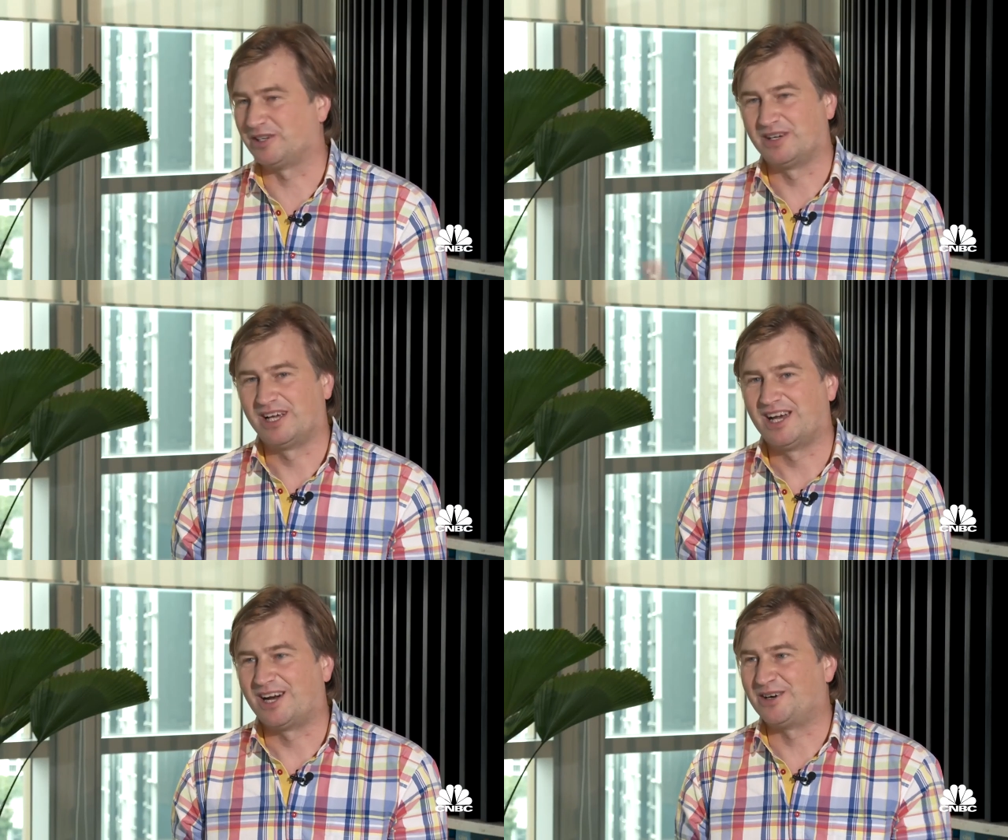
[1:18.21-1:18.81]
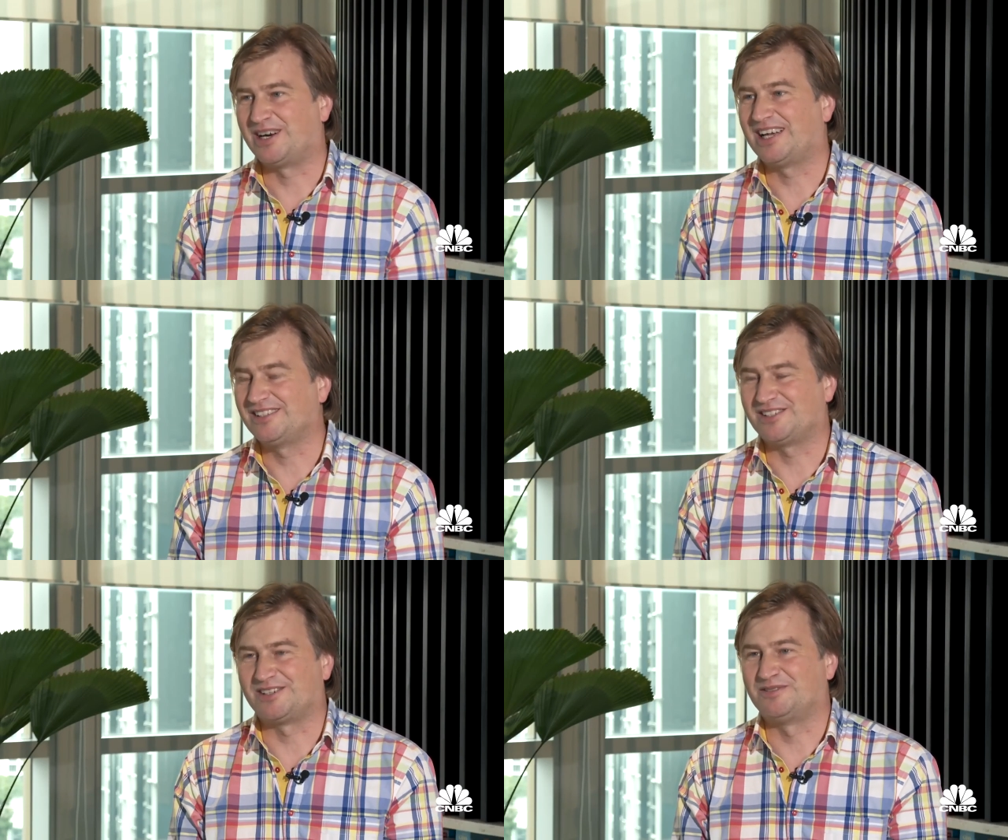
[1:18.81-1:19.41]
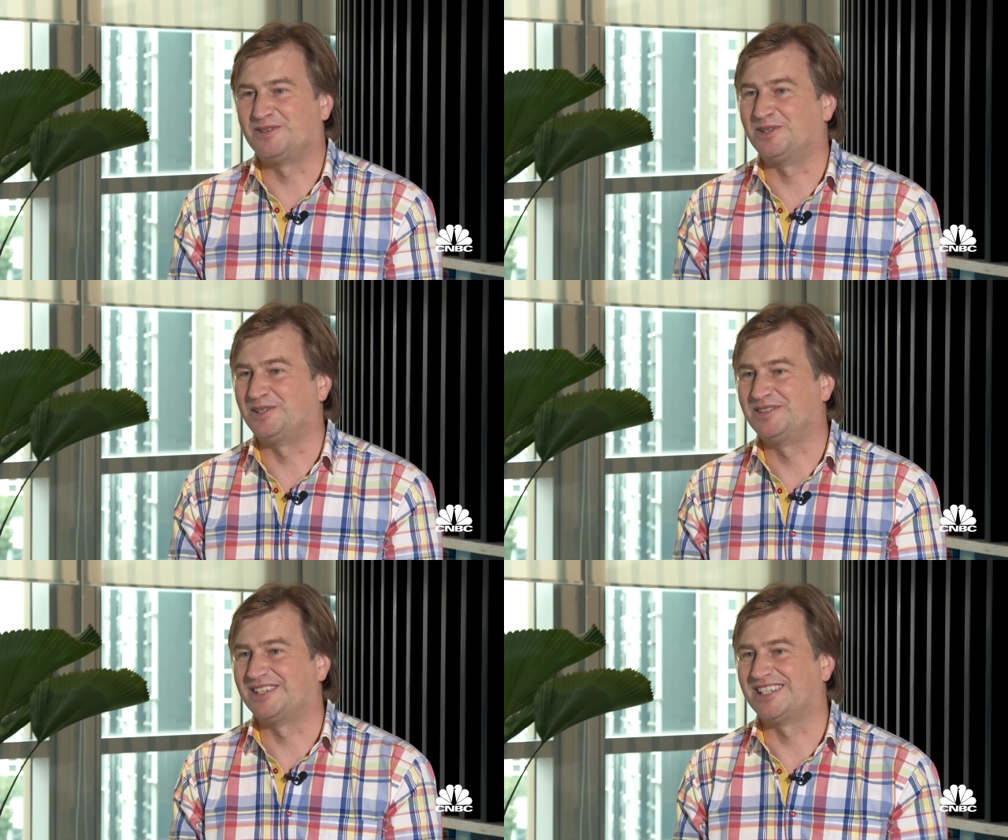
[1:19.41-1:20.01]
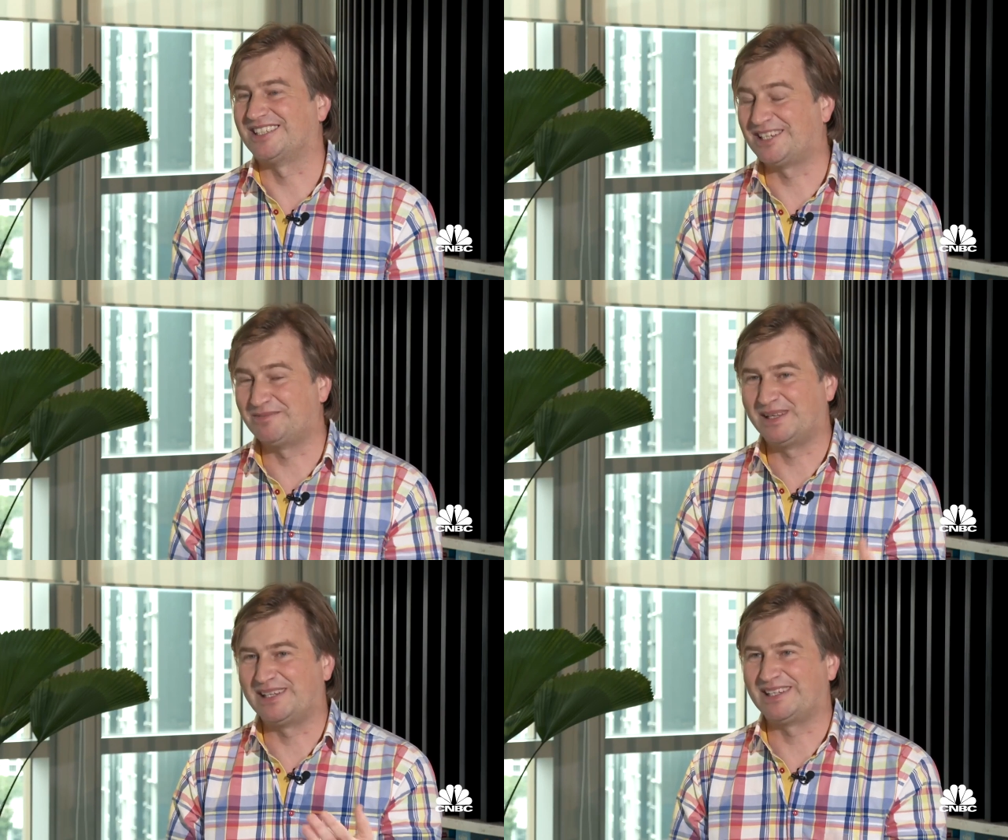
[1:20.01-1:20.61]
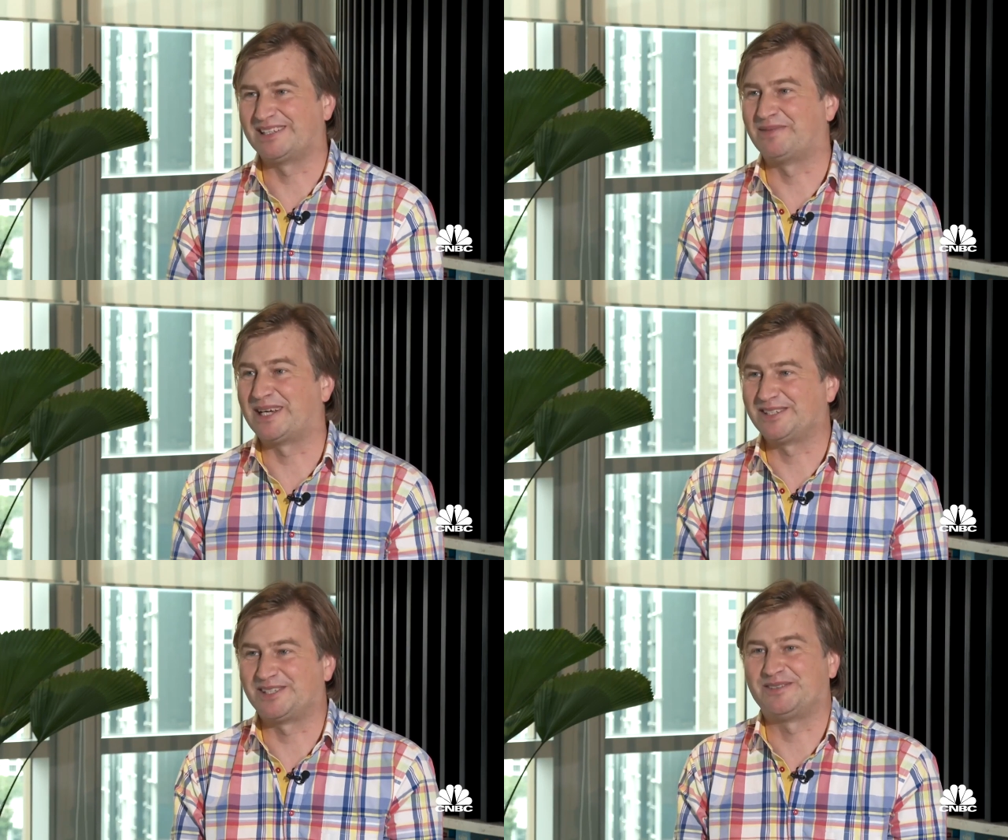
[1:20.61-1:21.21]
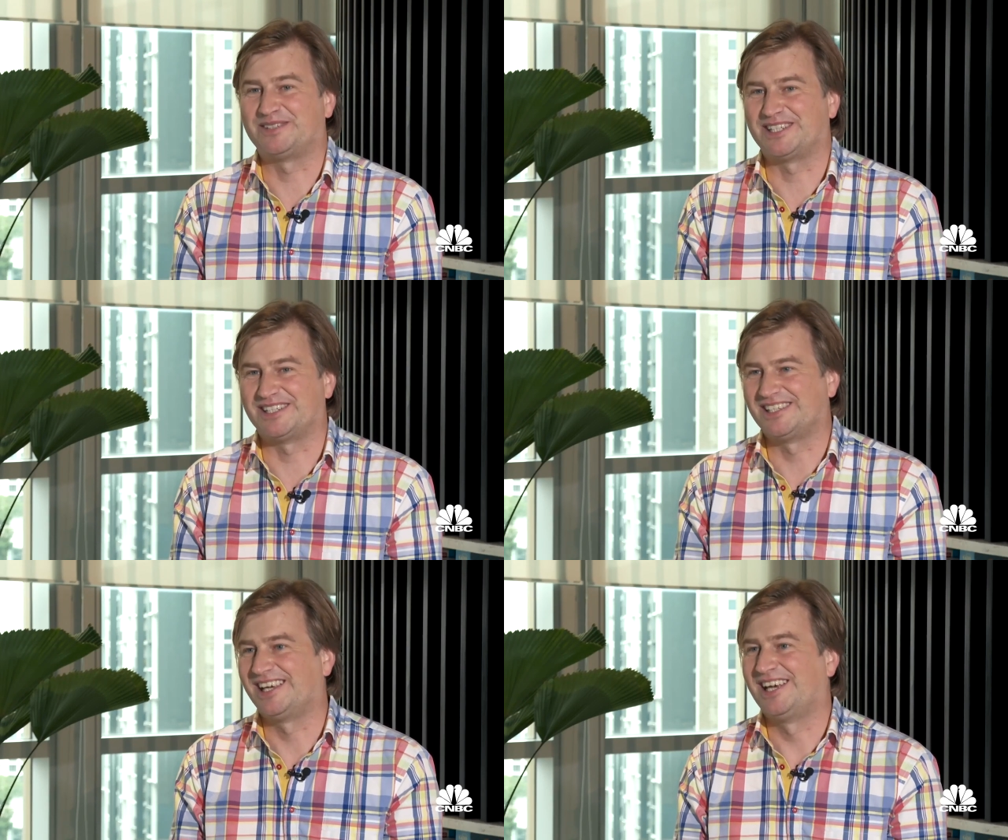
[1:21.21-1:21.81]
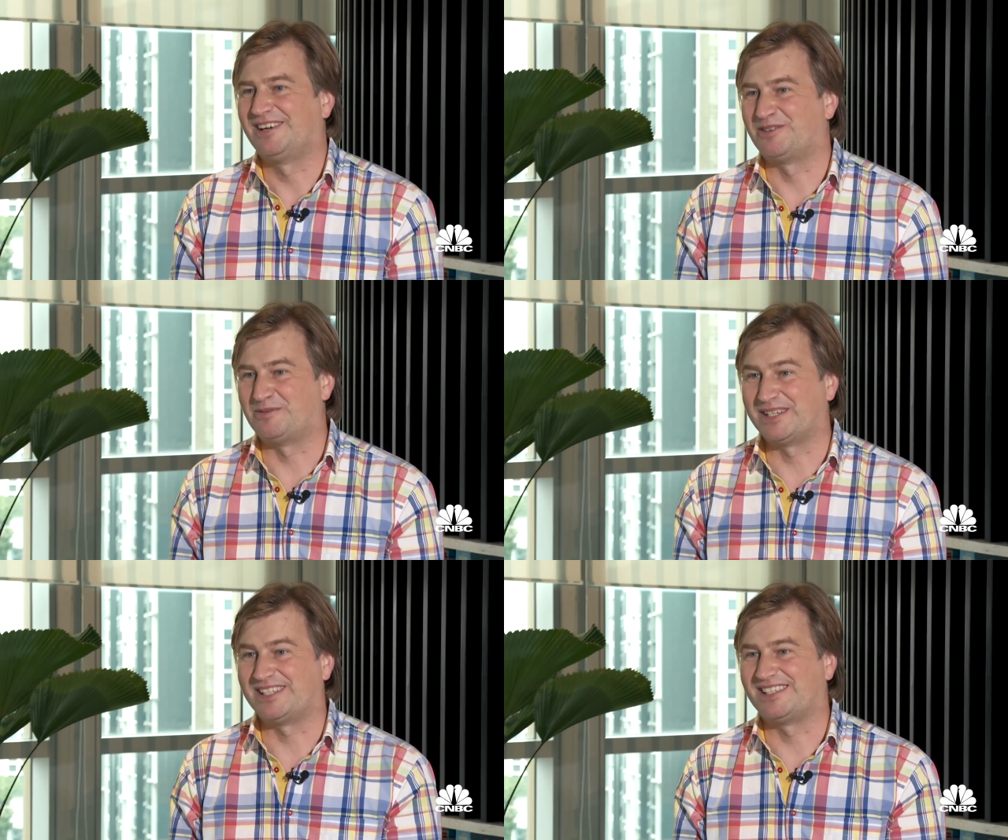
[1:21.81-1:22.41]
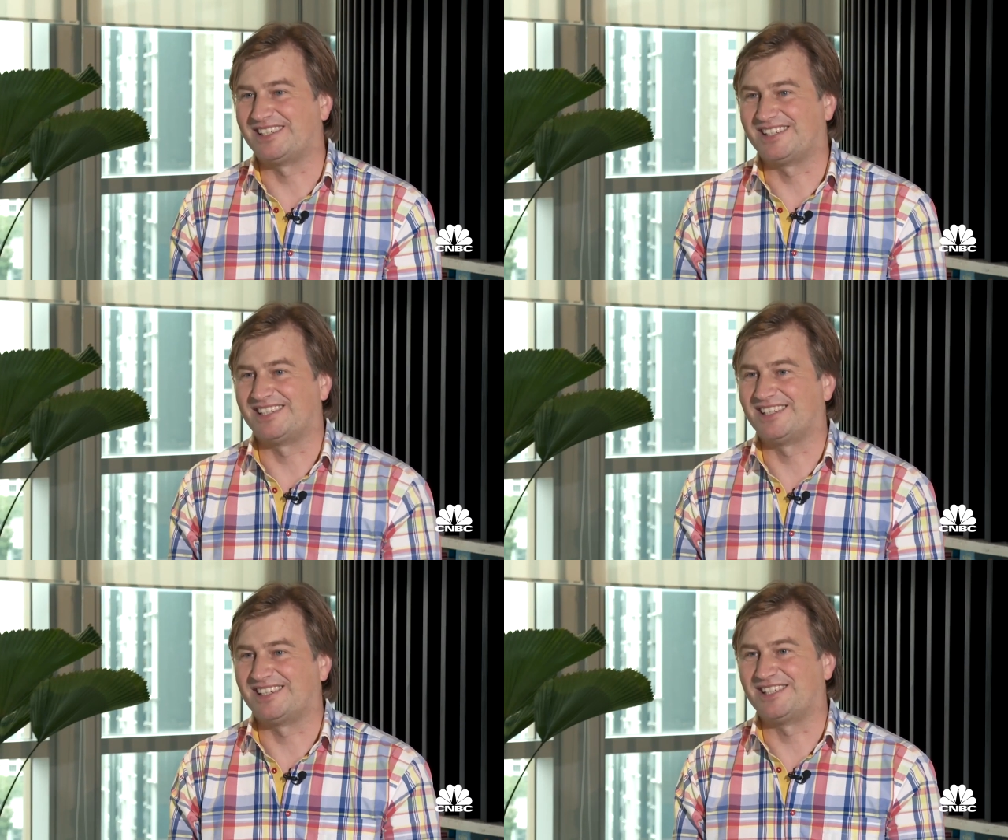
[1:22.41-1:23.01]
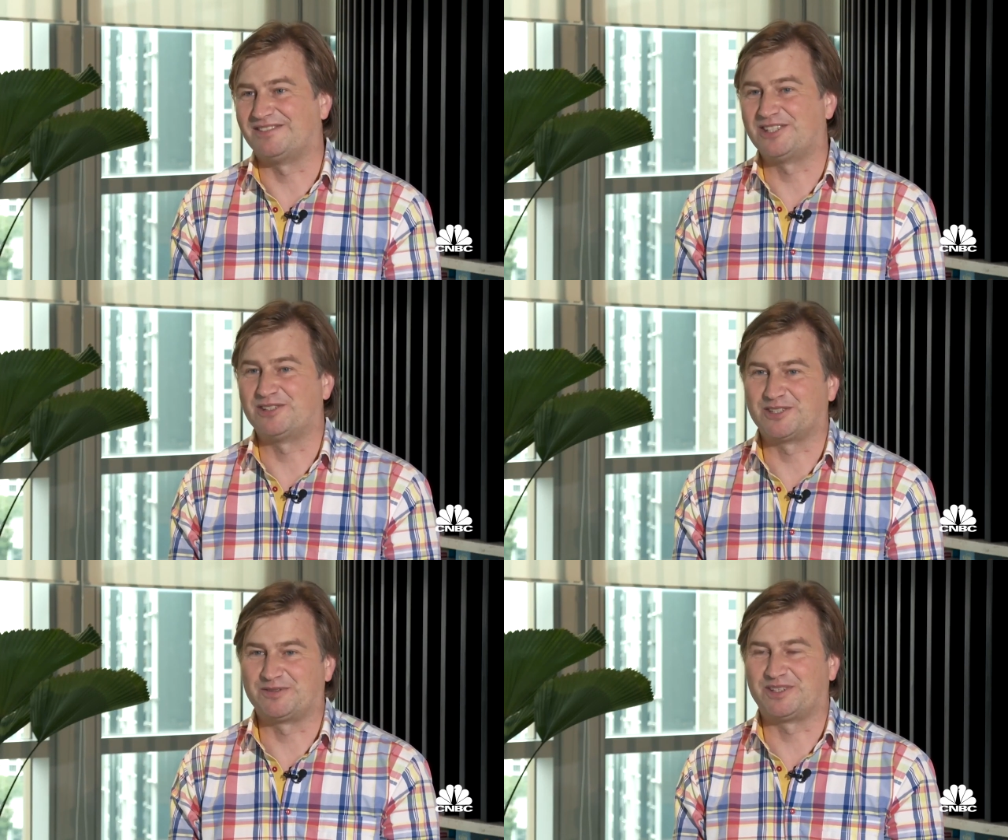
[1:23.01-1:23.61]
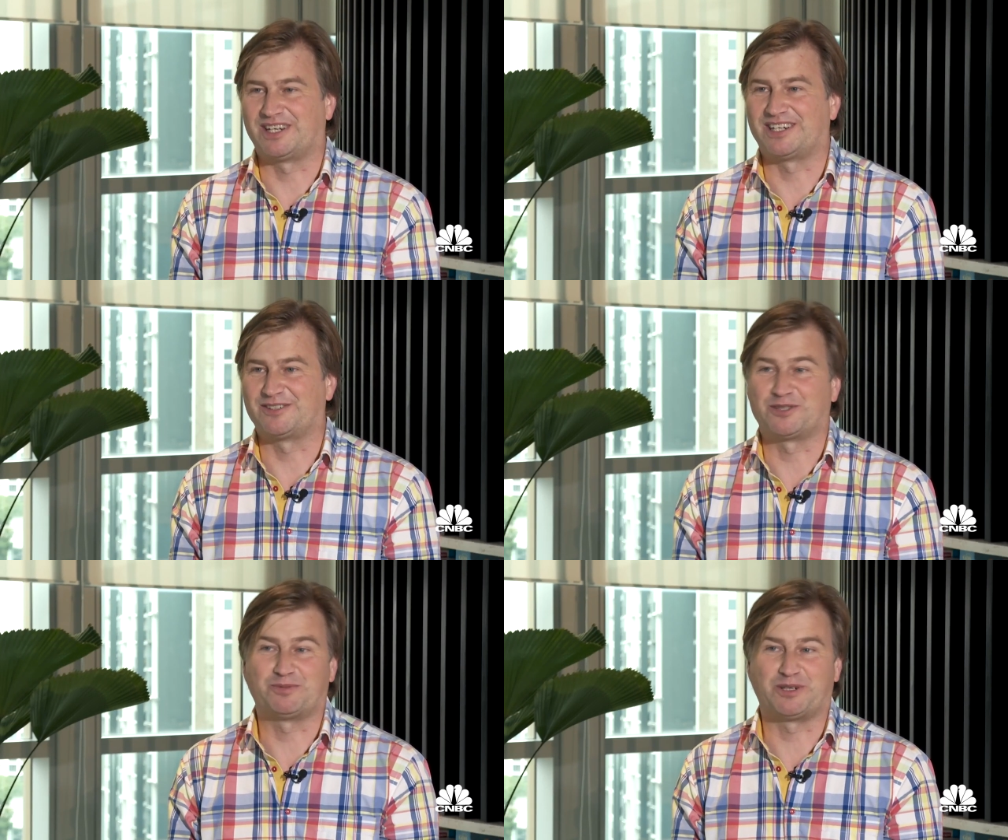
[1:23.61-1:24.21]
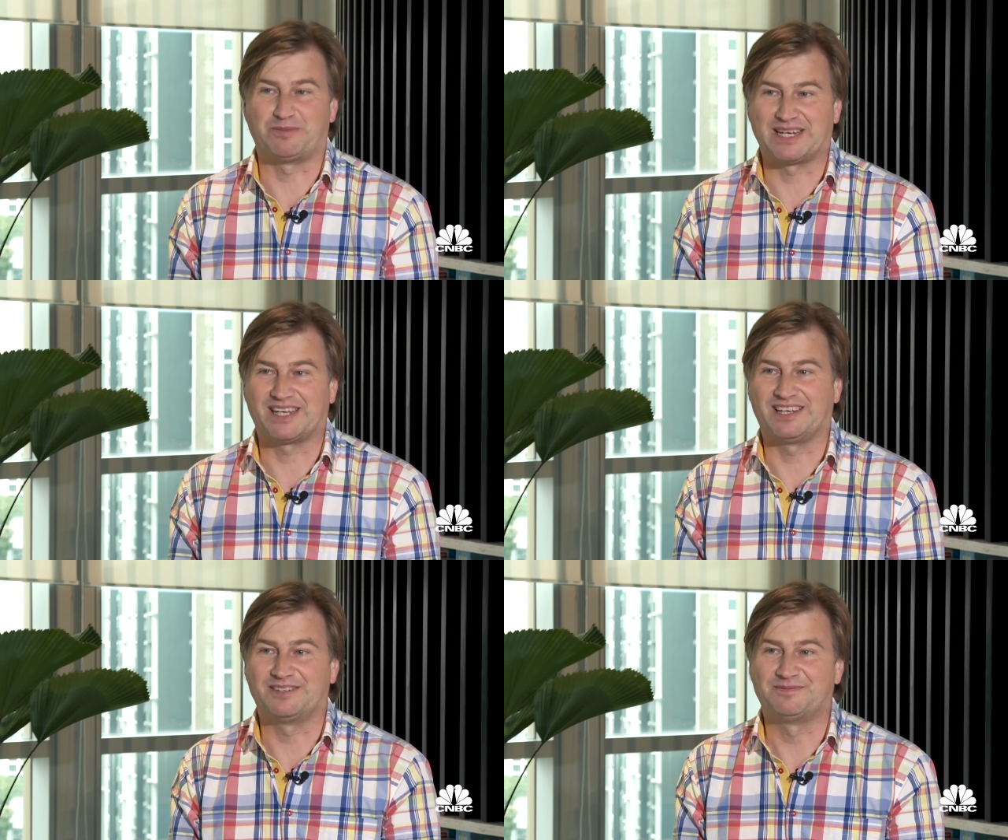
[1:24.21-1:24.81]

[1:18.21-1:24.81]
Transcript: So our hands are full and then building the better services for businesses and individuals for their cross-border banking.